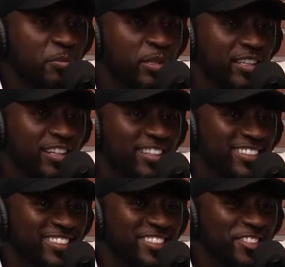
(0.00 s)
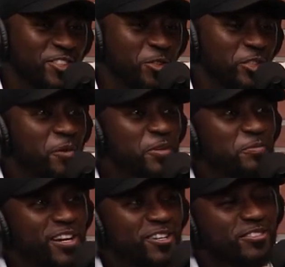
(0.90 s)
But so tell me
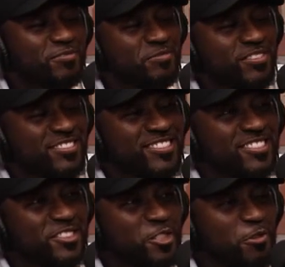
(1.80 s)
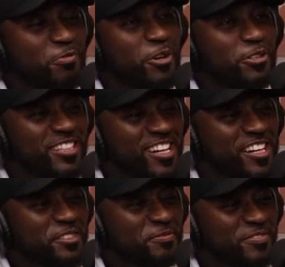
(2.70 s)
about your first
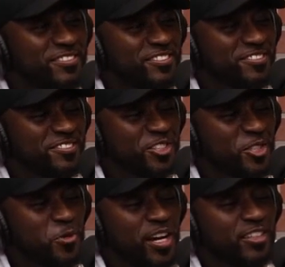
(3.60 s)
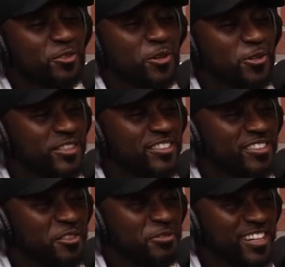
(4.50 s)
time you got thrown
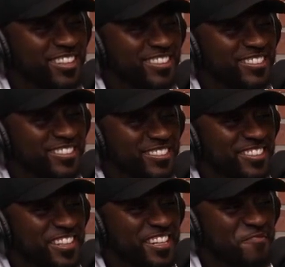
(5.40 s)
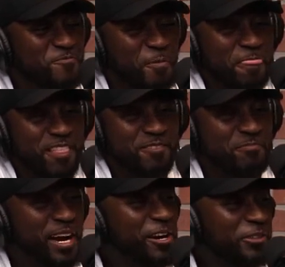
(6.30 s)
into the fire.
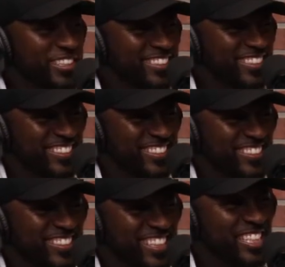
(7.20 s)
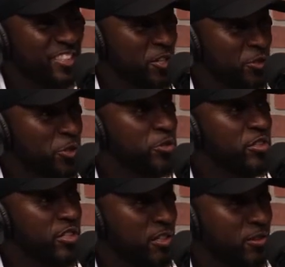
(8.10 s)
Maui, I think your
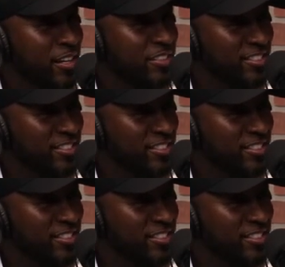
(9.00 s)
junior year, right?